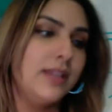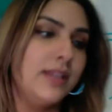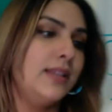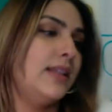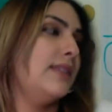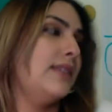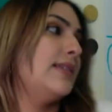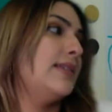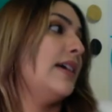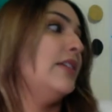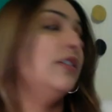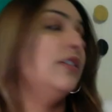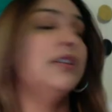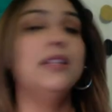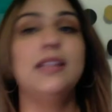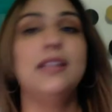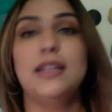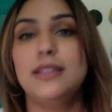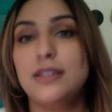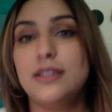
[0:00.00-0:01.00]
That's how you can
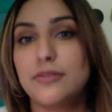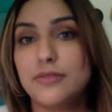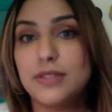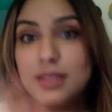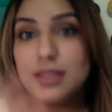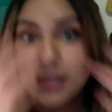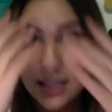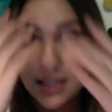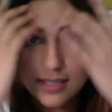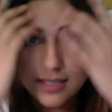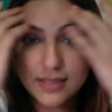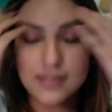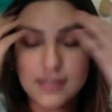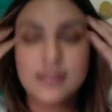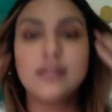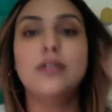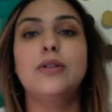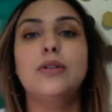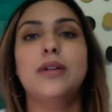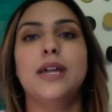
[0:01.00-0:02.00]
light different things,
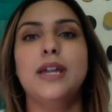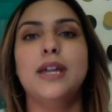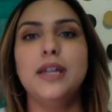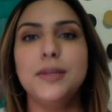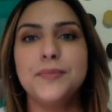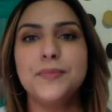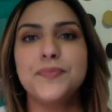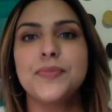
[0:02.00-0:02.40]
okay?